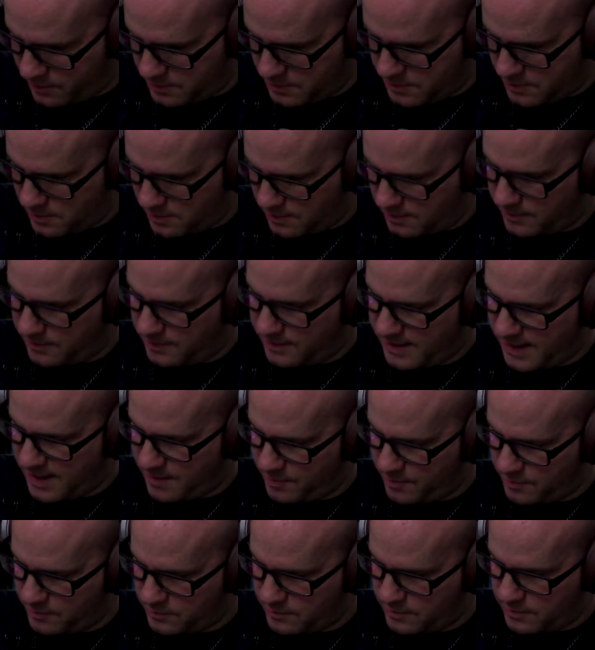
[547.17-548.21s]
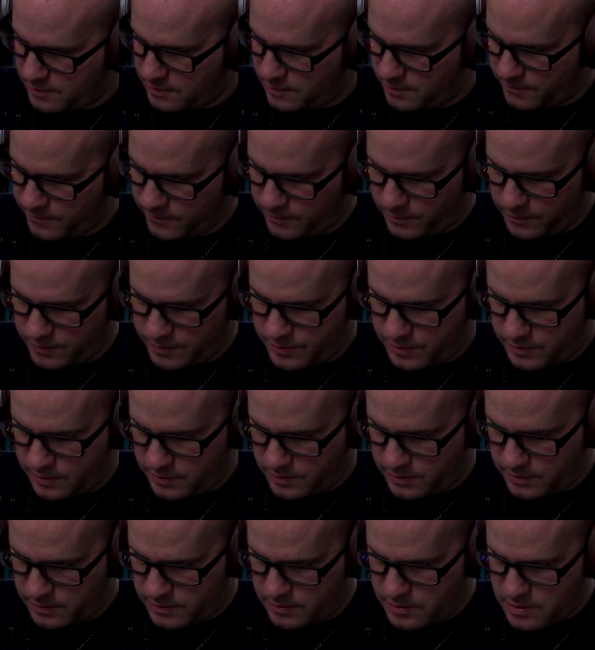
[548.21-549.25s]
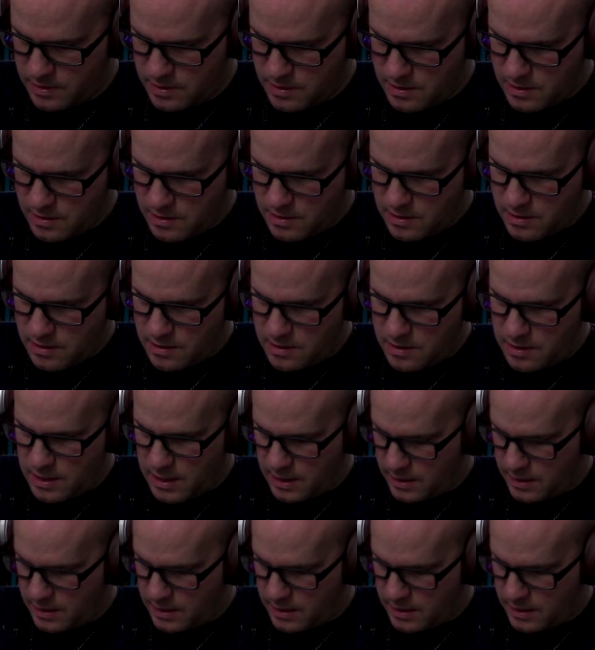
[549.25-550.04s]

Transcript: are labeled, unfortunately. And I